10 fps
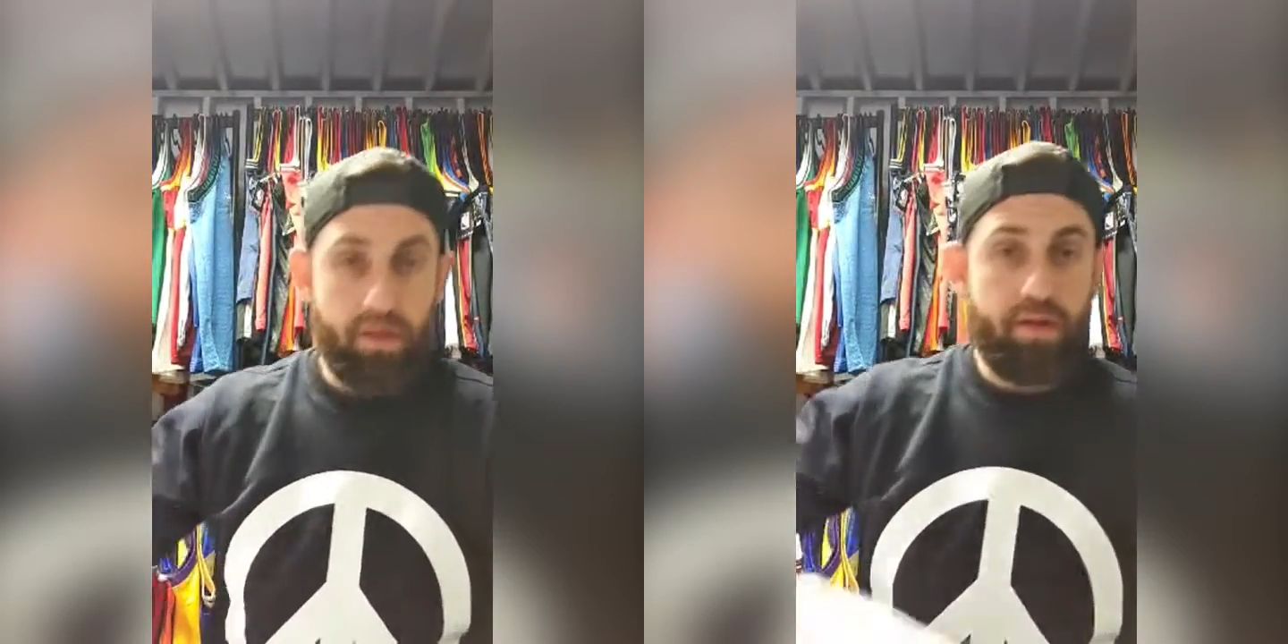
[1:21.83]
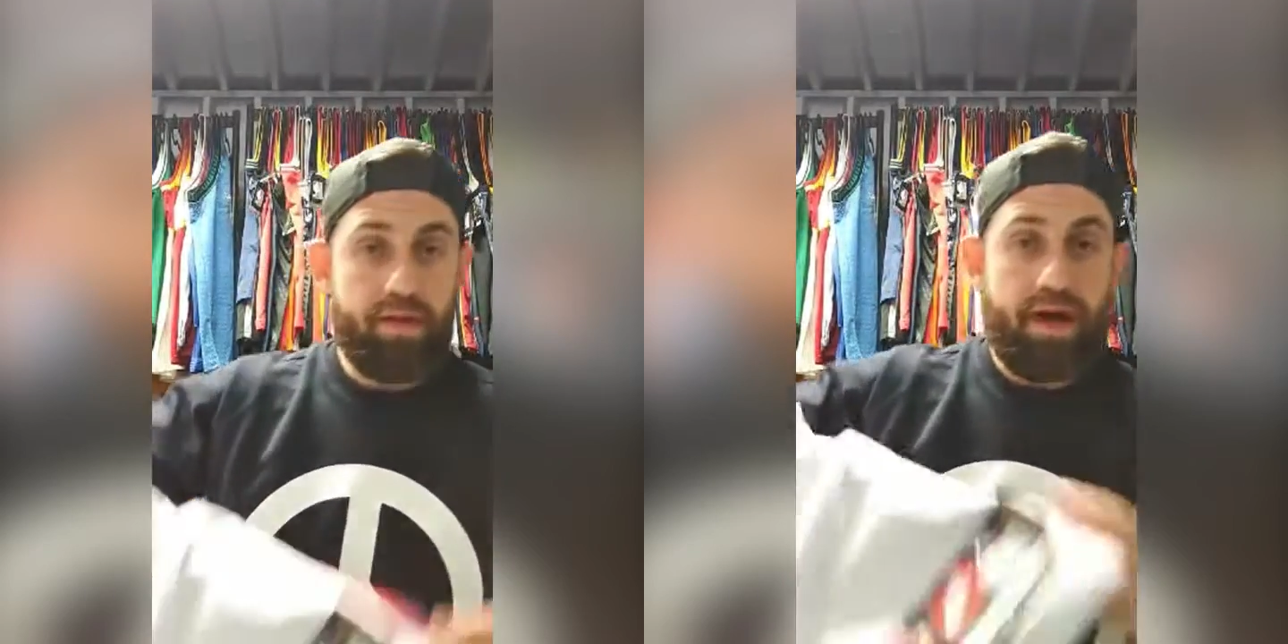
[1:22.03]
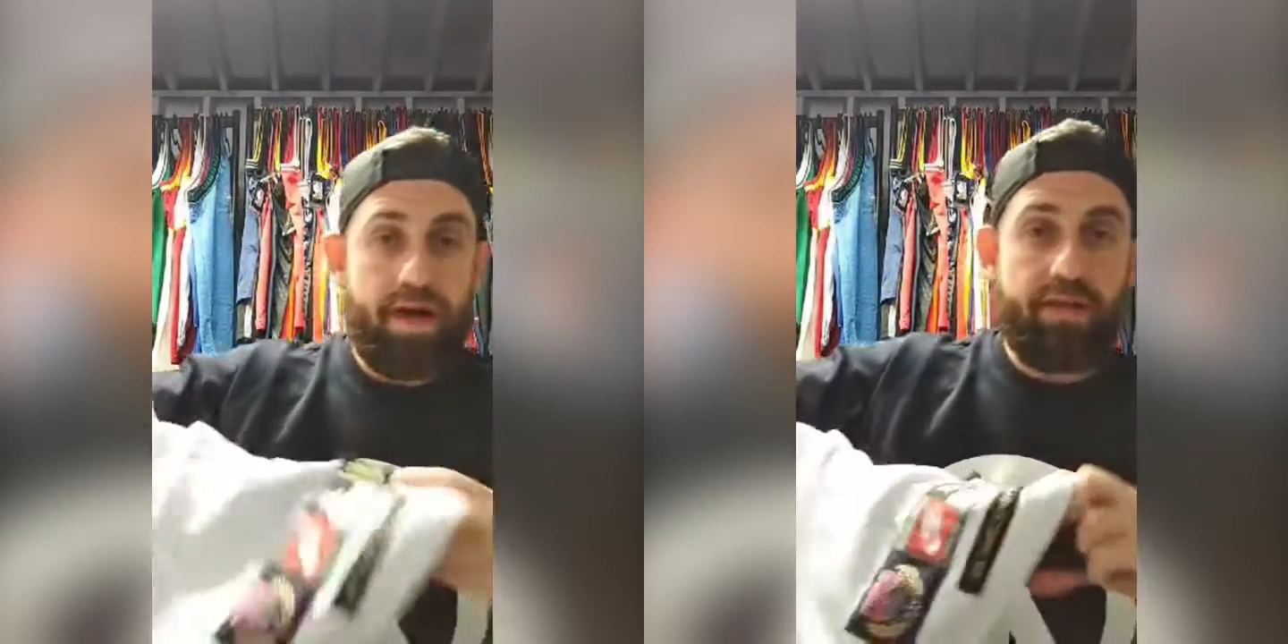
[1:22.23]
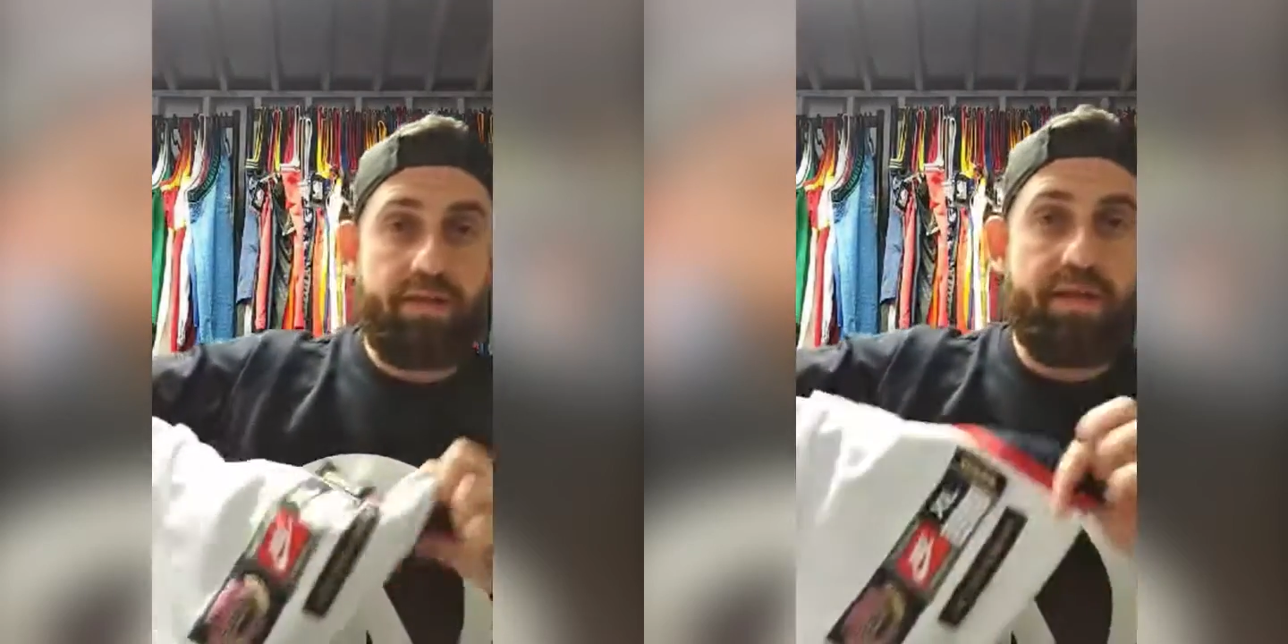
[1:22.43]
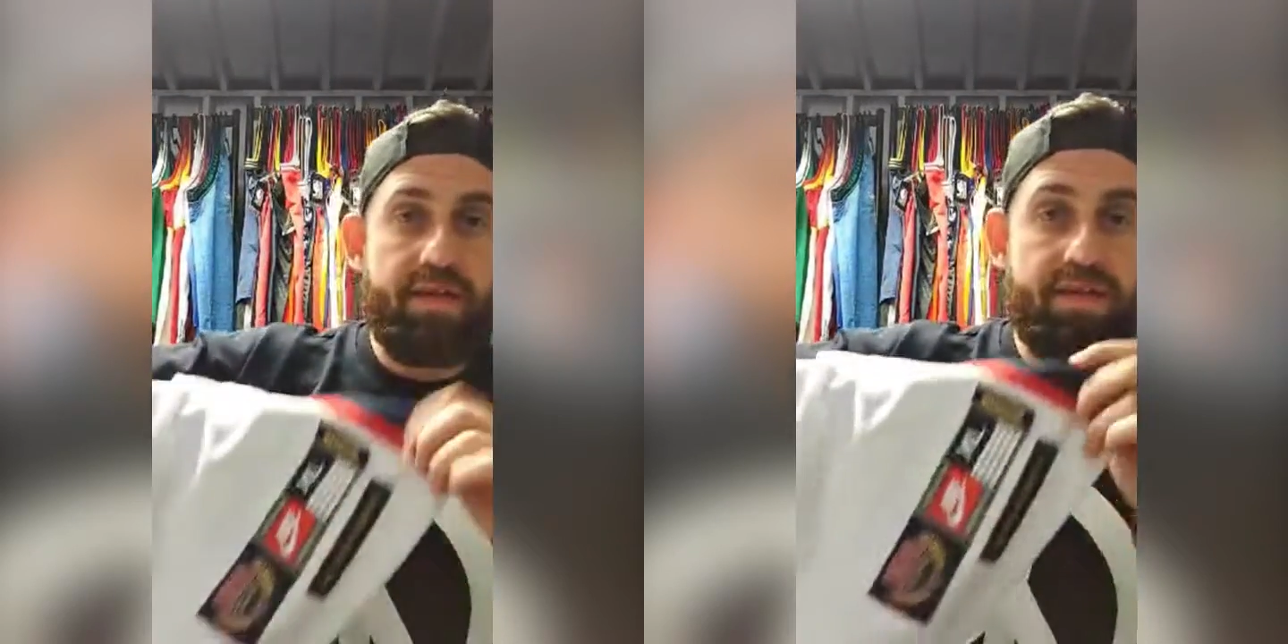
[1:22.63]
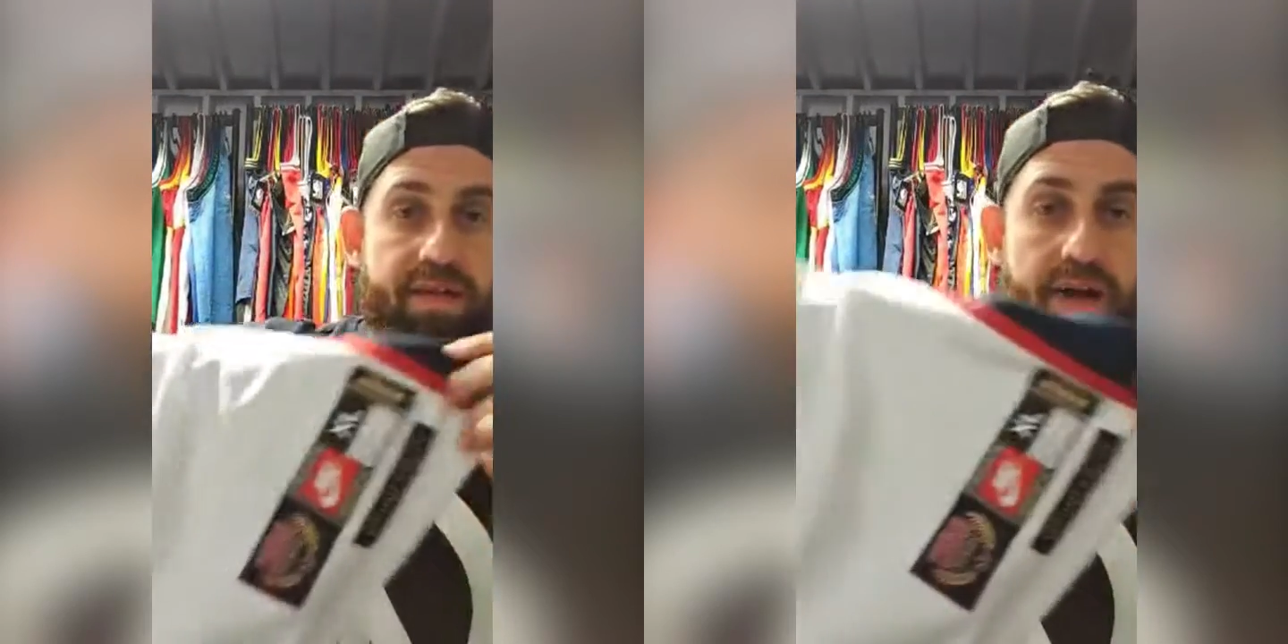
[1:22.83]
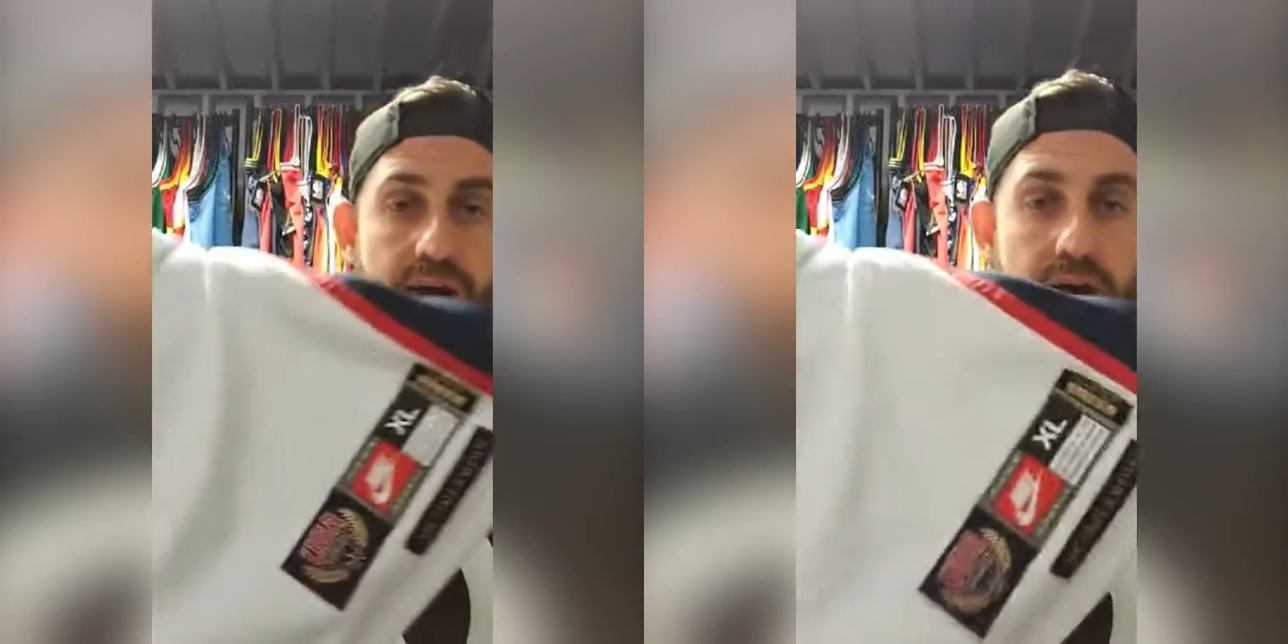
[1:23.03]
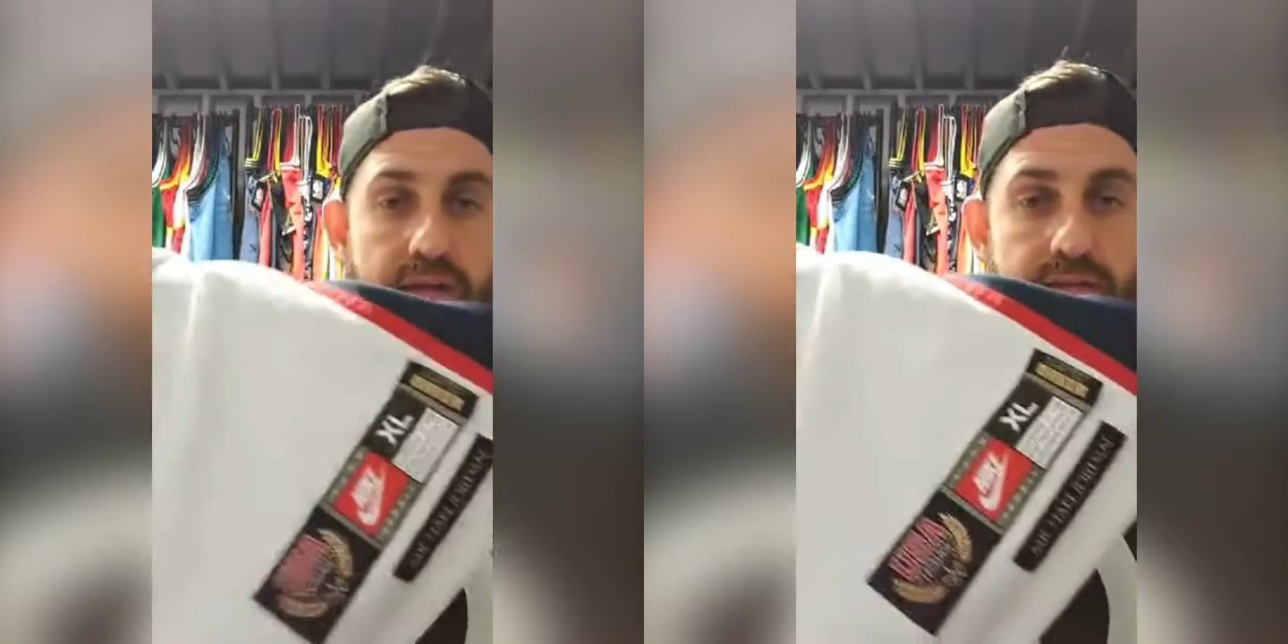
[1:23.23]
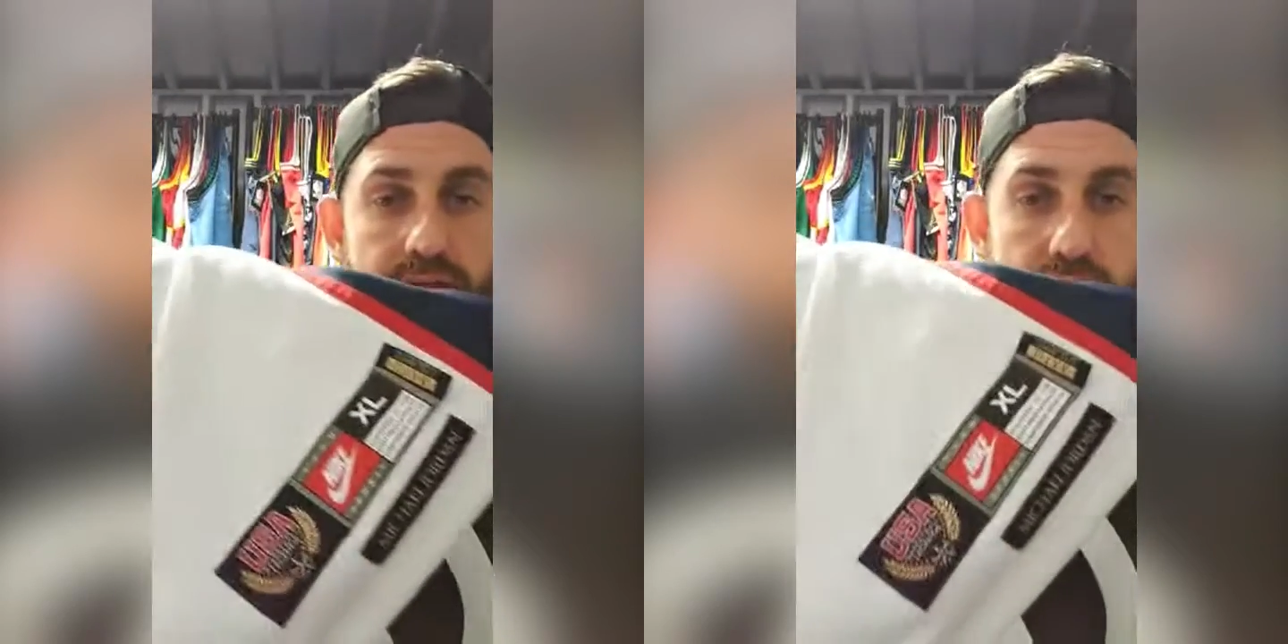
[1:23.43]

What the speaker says: That's a size